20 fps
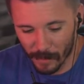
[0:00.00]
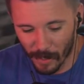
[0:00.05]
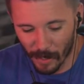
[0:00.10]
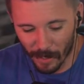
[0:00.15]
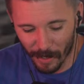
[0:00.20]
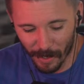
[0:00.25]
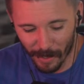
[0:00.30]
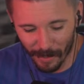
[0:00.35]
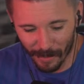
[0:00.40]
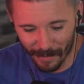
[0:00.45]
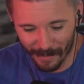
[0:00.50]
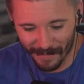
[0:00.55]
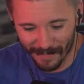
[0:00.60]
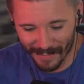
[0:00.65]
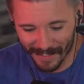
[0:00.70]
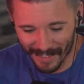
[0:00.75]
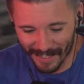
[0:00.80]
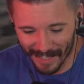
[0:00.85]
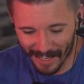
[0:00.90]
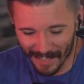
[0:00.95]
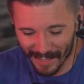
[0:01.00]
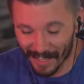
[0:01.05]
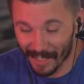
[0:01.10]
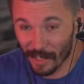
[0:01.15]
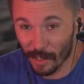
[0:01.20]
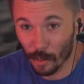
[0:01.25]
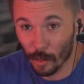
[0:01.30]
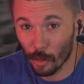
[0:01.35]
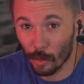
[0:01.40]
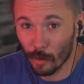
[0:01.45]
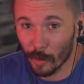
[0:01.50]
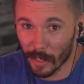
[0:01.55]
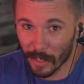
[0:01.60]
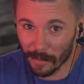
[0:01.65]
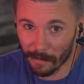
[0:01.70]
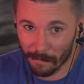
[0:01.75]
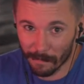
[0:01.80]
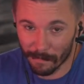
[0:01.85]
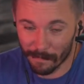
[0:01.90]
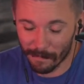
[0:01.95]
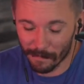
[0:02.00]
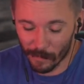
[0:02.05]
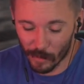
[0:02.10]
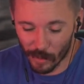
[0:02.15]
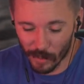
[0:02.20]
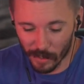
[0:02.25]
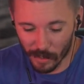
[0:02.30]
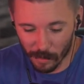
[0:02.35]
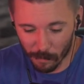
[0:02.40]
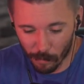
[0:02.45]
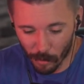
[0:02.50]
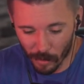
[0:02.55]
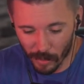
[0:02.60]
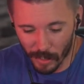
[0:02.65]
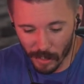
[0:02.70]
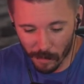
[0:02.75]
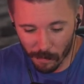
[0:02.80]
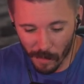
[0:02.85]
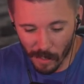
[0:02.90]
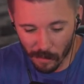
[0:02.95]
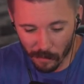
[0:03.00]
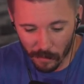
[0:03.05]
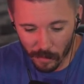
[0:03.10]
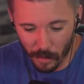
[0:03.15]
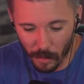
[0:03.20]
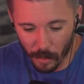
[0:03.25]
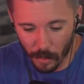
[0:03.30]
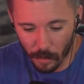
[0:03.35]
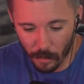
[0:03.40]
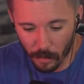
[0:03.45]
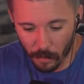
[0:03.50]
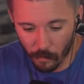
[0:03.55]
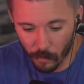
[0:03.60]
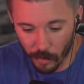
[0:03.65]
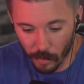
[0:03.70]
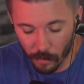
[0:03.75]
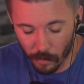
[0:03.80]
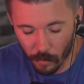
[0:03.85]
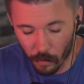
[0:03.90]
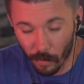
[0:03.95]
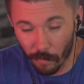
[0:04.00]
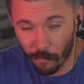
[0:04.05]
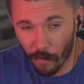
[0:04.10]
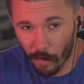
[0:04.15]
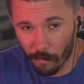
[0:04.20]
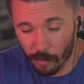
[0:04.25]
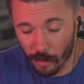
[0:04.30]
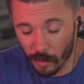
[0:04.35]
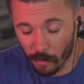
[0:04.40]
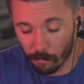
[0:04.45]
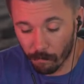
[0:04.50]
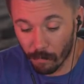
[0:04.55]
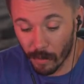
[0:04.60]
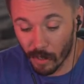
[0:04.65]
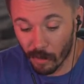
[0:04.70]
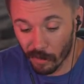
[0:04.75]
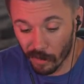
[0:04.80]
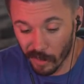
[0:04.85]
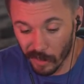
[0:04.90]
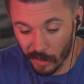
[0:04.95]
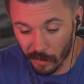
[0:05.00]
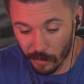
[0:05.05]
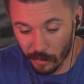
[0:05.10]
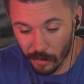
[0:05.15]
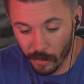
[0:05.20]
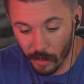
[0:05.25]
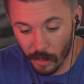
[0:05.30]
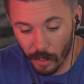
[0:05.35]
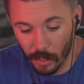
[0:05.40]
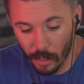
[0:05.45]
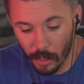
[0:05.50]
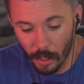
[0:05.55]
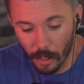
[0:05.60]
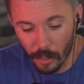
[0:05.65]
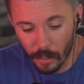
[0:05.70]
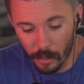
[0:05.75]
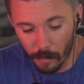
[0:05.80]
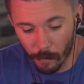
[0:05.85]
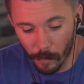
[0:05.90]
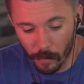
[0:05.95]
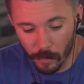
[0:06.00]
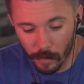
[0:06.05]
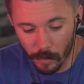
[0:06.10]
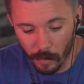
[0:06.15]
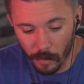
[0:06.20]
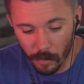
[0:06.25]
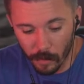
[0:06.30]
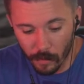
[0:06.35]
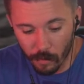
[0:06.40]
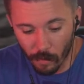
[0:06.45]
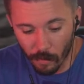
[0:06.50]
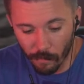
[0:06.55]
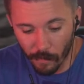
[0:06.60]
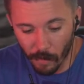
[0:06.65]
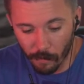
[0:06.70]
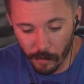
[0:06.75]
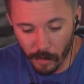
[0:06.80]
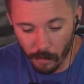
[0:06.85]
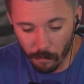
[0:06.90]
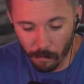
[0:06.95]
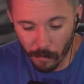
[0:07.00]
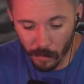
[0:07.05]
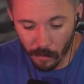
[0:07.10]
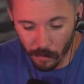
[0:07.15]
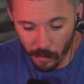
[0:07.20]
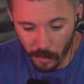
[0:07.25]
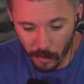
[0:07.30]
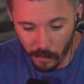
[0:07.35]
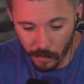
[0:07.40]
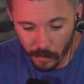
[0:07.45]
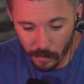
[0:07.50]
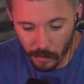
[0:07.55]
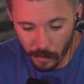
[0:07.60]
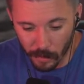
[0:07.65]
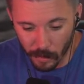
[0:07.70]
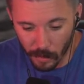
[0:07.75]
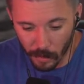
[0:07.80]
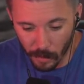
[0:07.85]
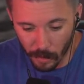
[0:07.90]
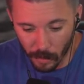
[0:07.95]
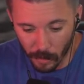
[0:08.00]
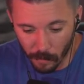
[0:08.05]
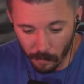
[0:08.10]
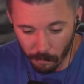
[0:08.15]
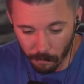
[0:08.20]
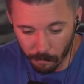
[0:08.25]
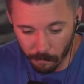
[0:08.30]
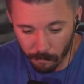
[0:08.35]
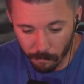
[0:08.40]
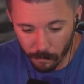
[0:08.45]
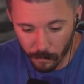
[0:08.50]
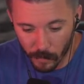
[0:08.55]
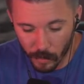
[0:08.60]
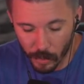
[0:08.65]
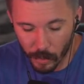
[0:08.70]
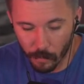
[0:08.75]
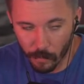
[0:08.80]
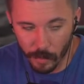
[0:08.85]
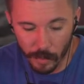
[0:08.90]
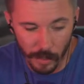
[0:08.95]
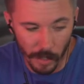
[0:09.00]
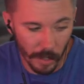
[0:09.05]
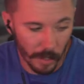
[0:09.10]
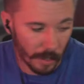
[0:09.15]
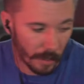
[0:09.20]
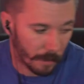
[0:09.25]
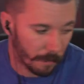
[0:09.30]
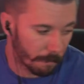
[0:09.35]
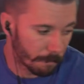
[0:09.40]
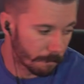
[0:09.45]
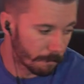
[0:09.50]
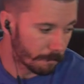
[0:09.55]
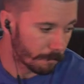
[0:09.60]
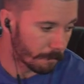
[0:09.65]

Doggo. Yeah, that's Luna. She's a Bernese mountain dog with 25% Pyrenees. Supposedly the 25% Pyrenees, she was a